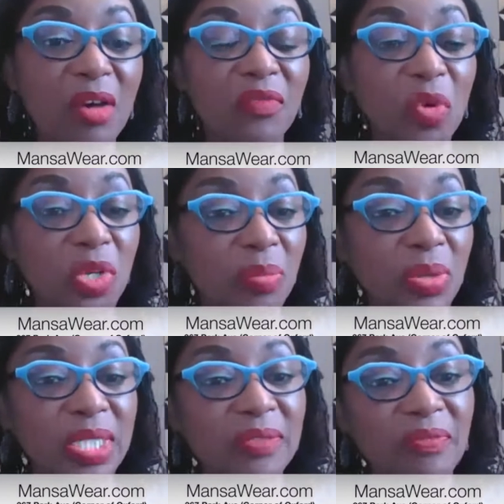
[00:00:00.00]
Phone
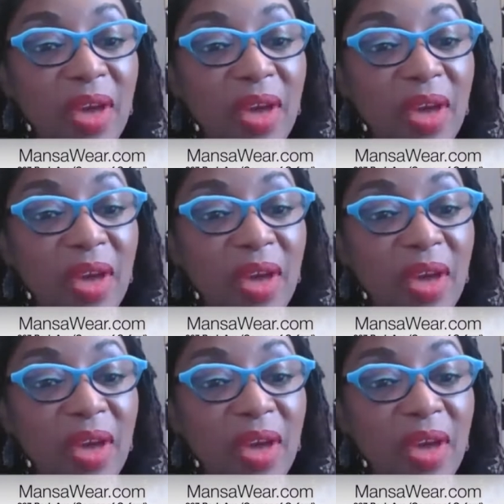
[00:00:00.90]
number is